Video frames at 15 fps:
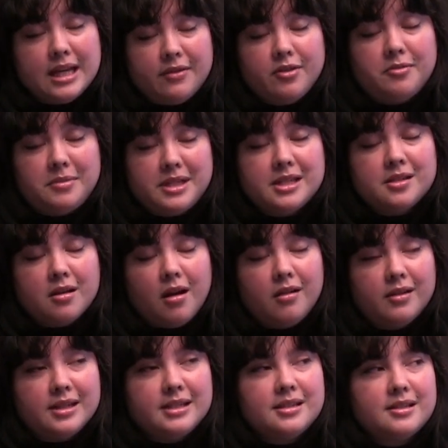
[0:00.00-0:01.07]
given me
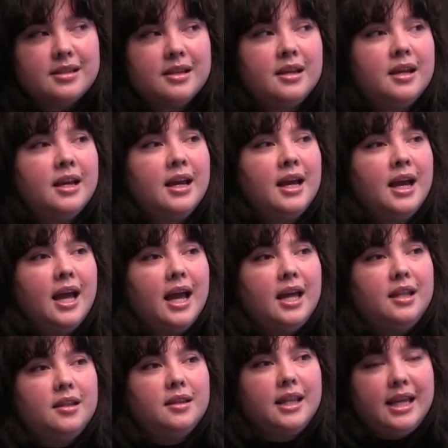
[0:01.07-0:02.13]
solace,
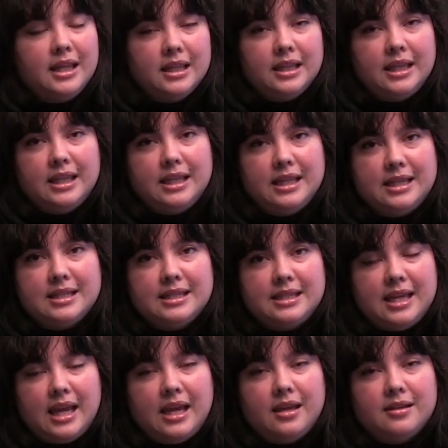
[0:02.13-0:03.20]
and lately these
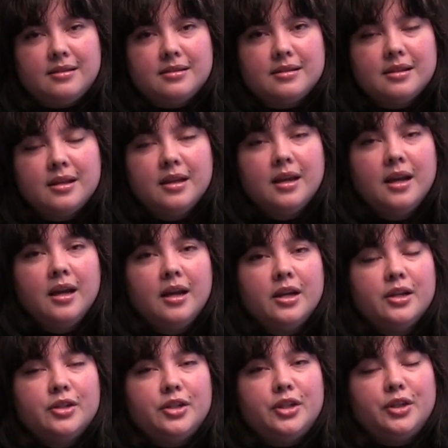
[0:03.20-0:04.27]
days,
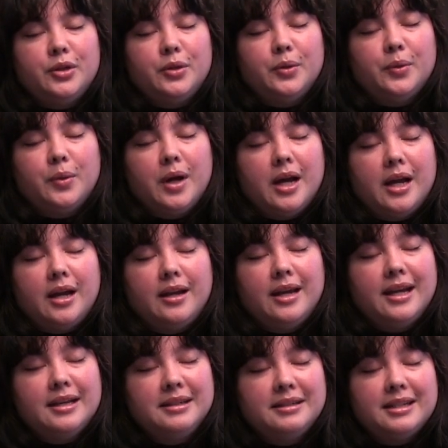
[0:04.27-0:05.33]
to
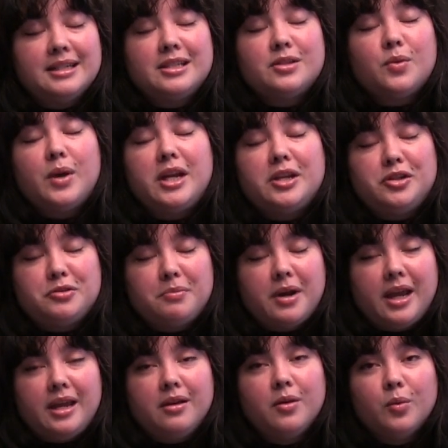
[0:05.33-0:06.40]
assuage
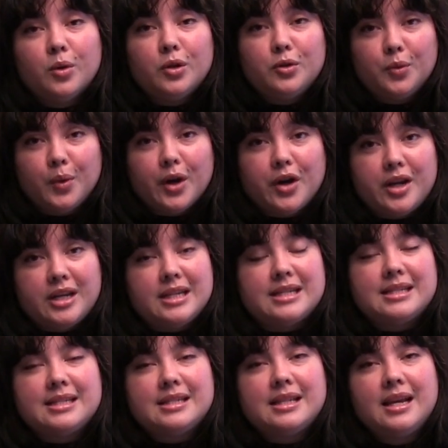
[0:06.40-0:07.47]
my world
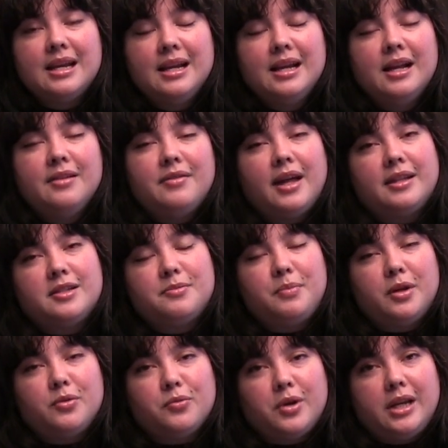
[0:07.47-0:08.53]
weariness, that's
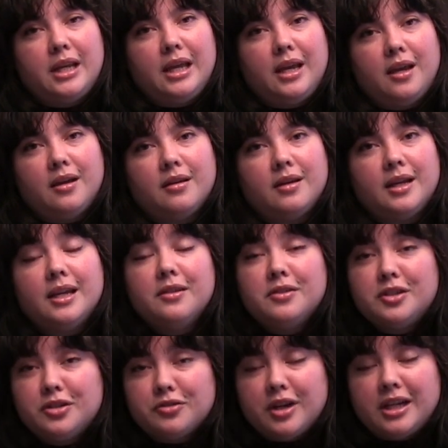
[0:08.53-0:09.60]
been reading
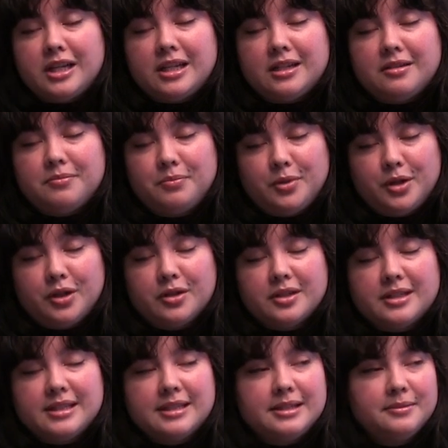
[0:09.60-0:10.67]
illustrated
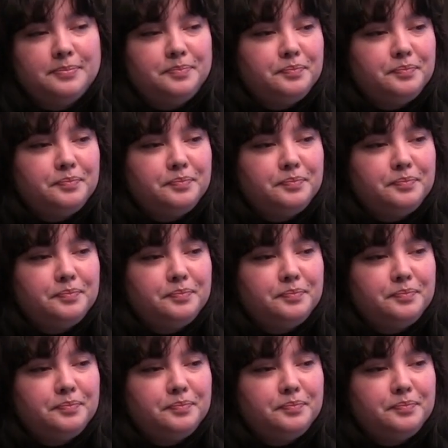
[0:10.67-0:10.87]
books.